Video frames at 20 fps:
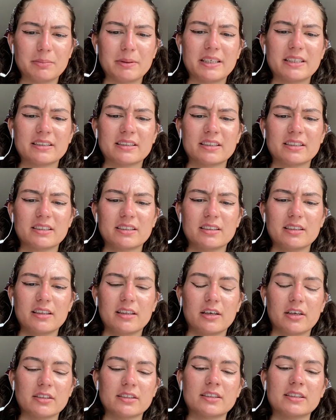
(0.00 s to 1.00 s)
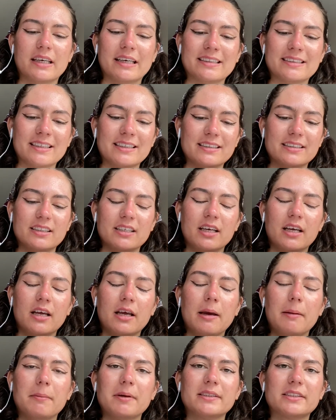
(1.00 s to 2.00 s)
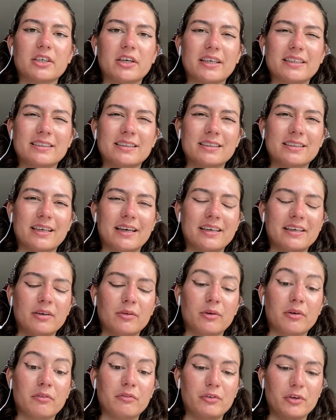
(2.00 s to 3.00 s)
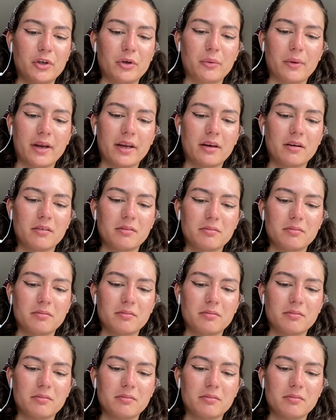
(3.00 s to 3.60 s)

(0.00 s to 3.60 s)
because there isn't any reviewing